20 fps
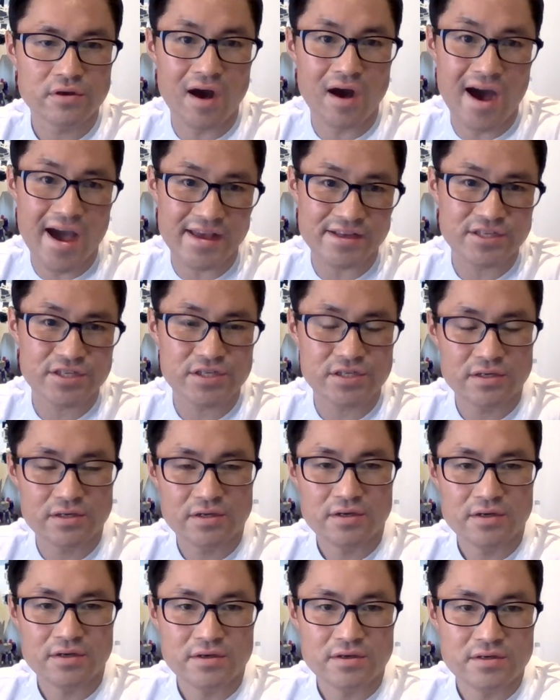ICE.
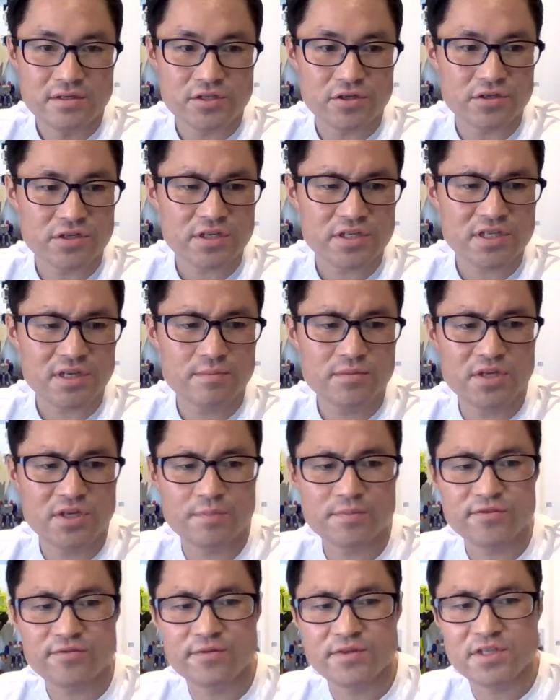So just some
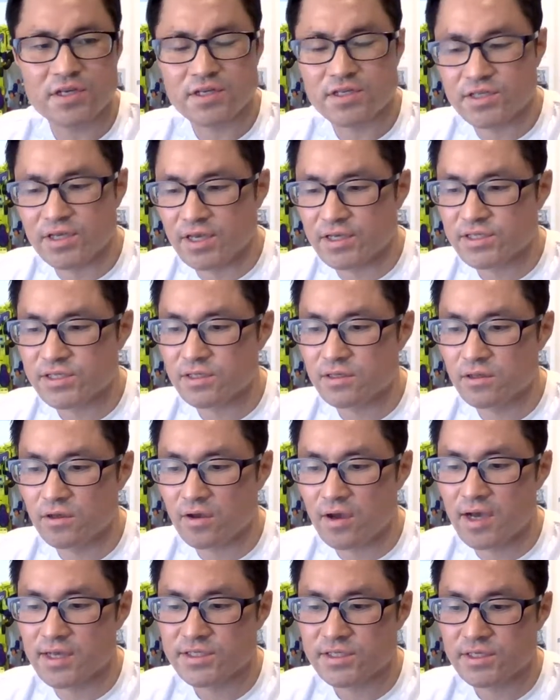tips for success. Look,
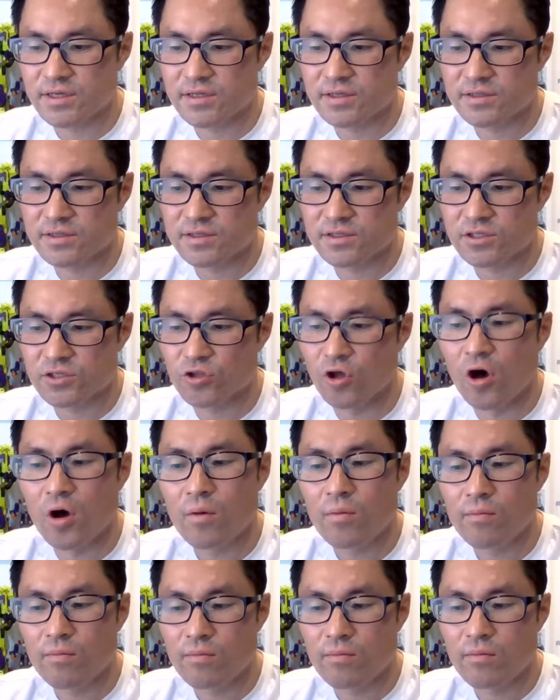I said it's
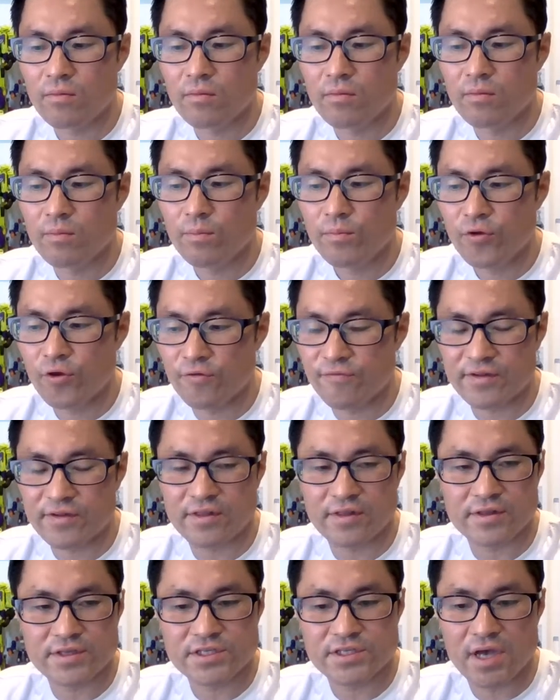not perfect
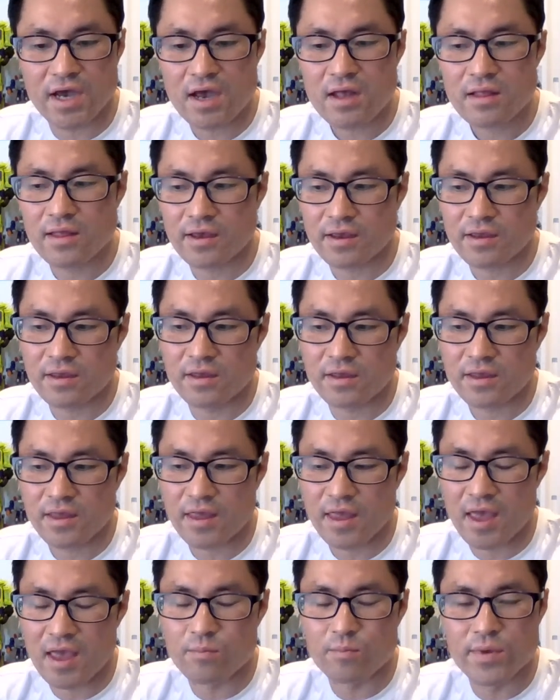at the start. Like, it
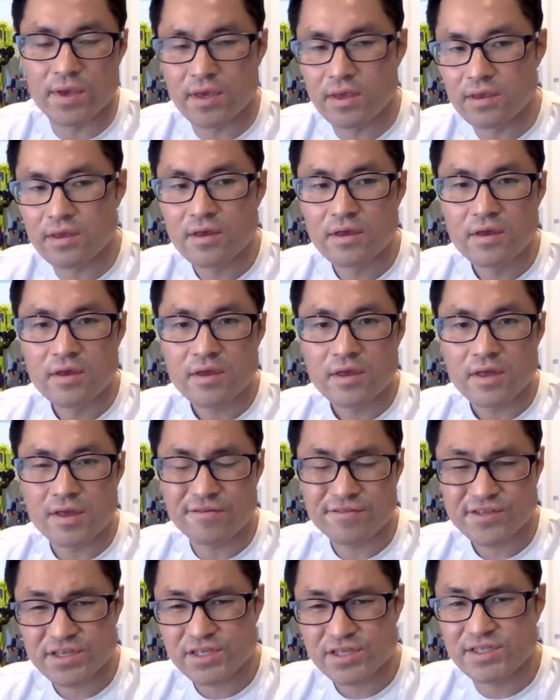can be,
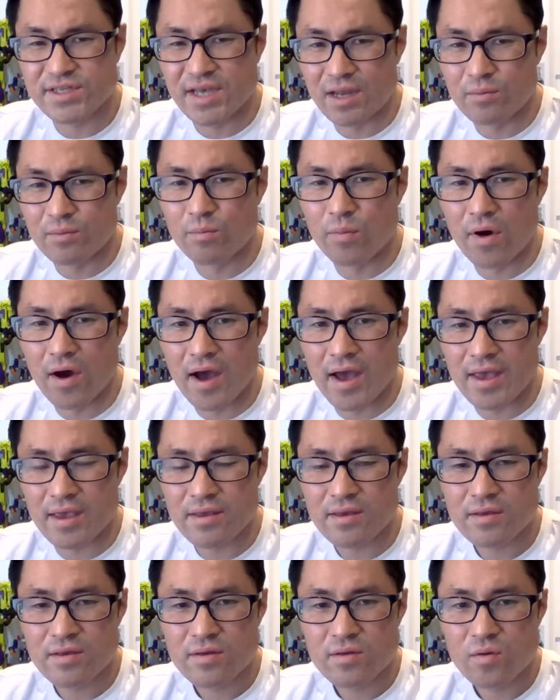if just done
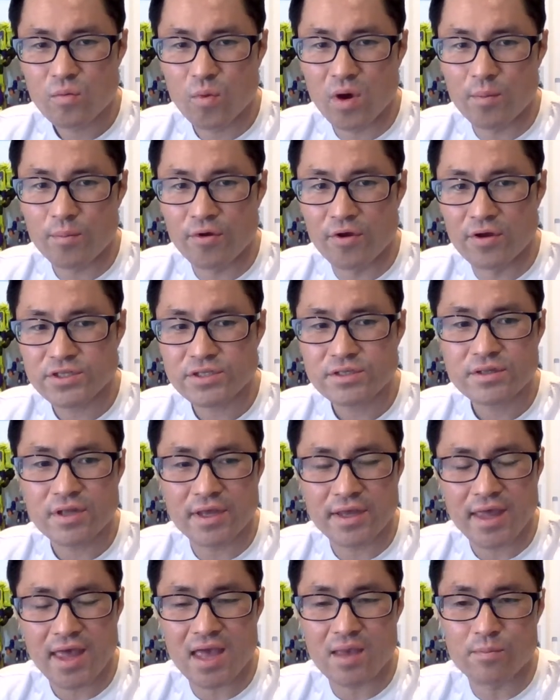by one person,
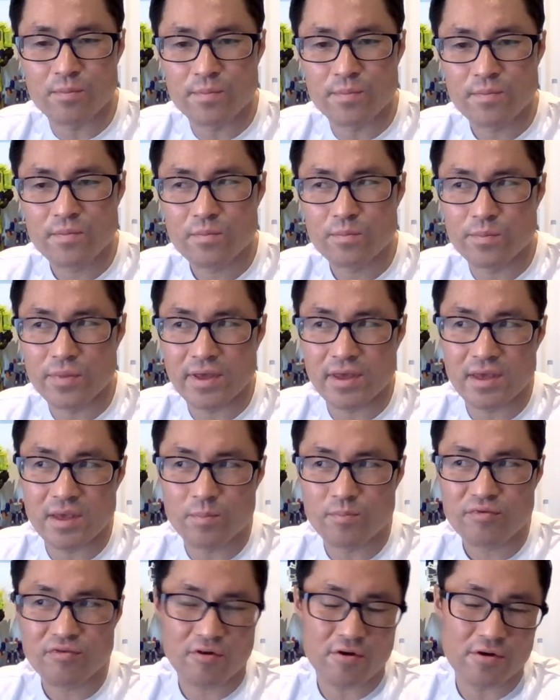it can
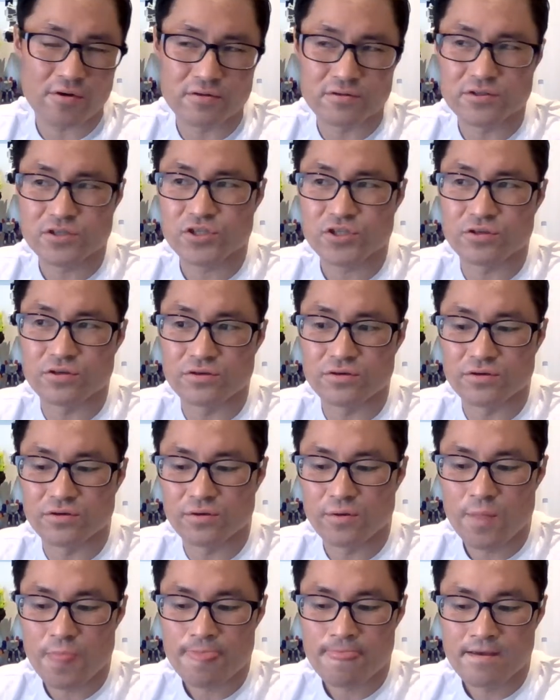be prone to
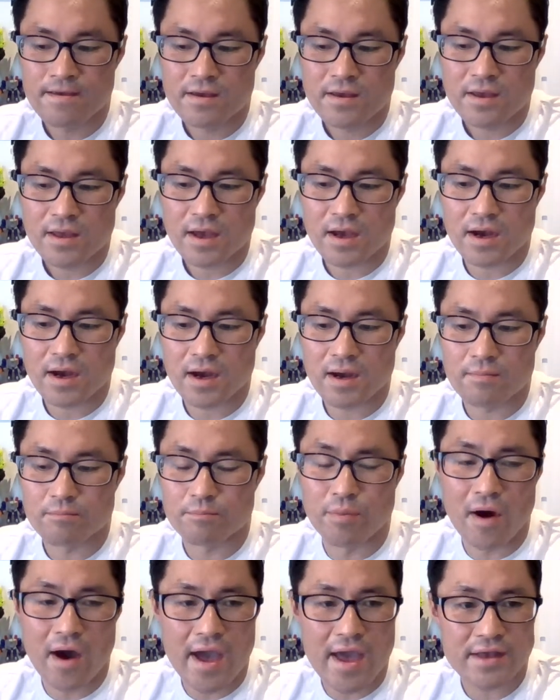
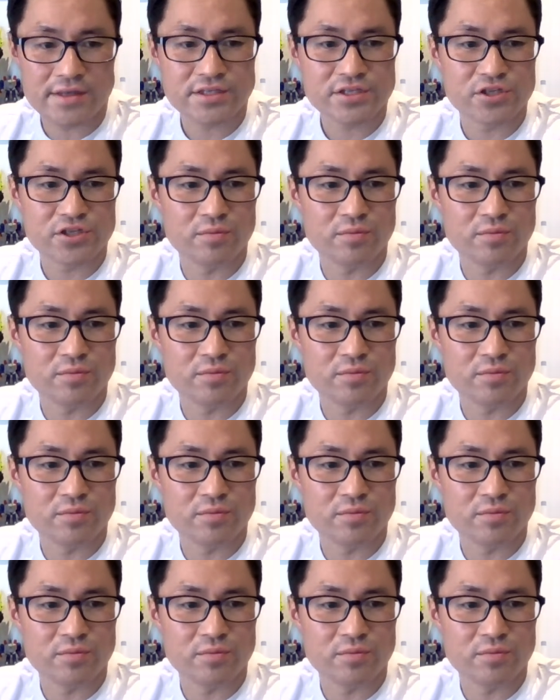bias.